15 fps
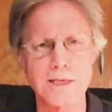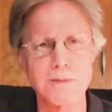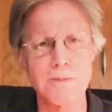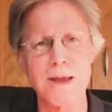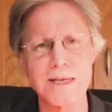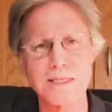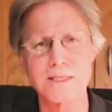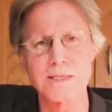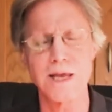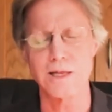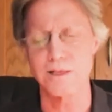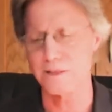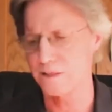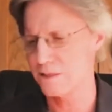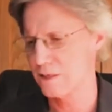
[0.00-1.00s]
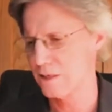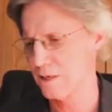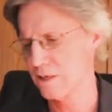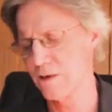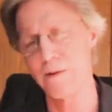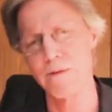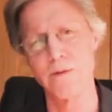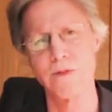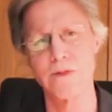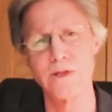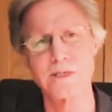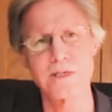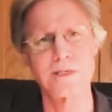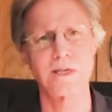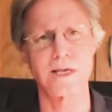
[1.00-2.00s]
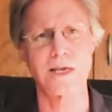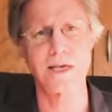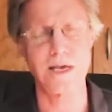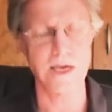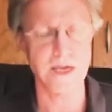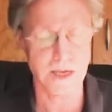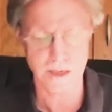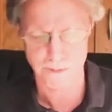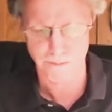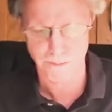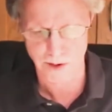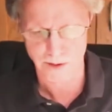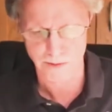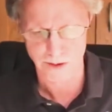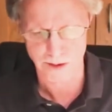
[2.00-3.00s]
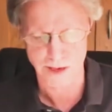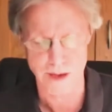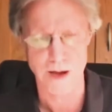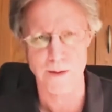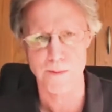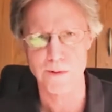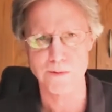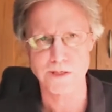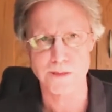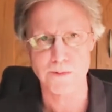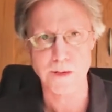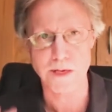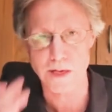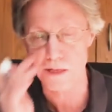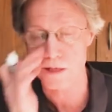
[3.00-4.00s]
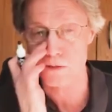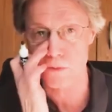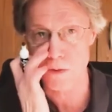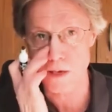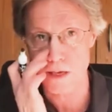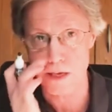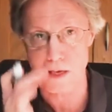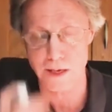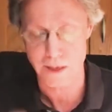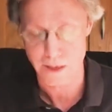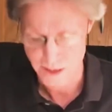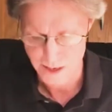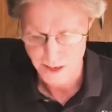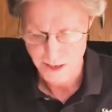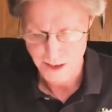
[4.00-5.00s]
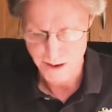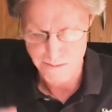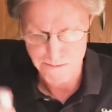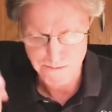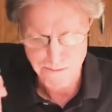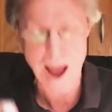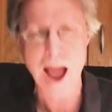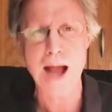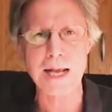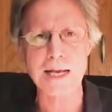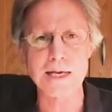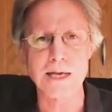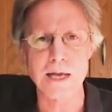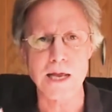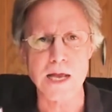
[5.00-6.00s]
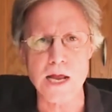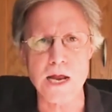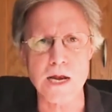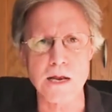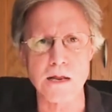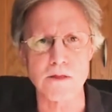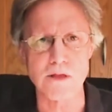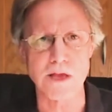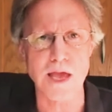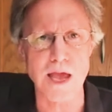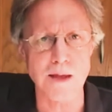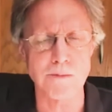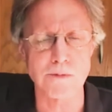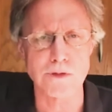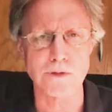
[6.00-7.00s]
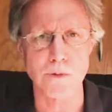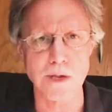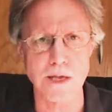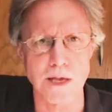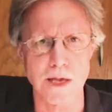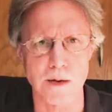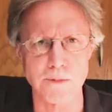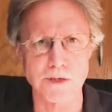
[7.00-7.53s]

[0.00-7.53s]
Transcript: It doesn't make sense. Now, this is a key component. Now, I'm going to be speaking this weekend. I'm back in the game this weekend.